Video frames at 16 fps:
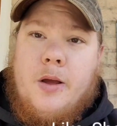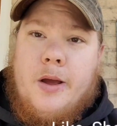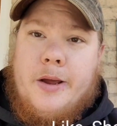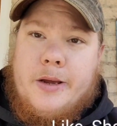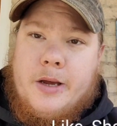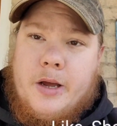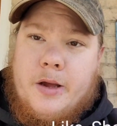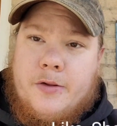
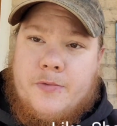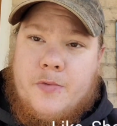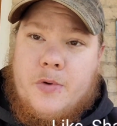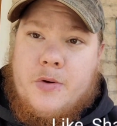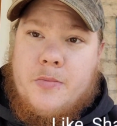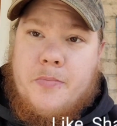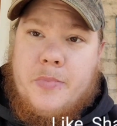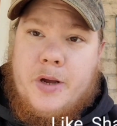Hey guys,
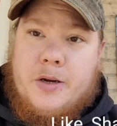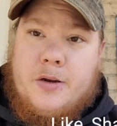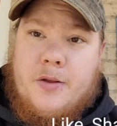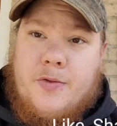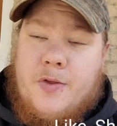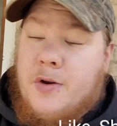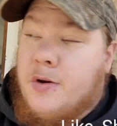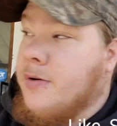welcome back
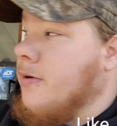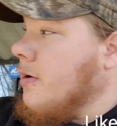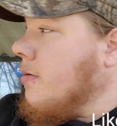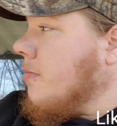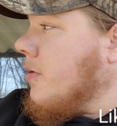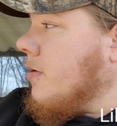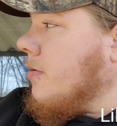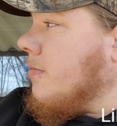to
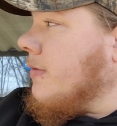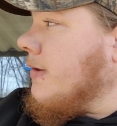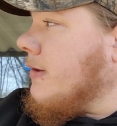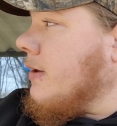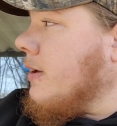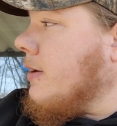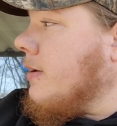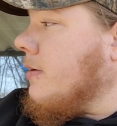
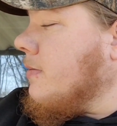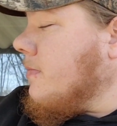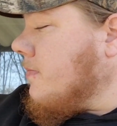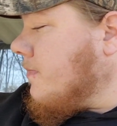Thunderdomehomestead.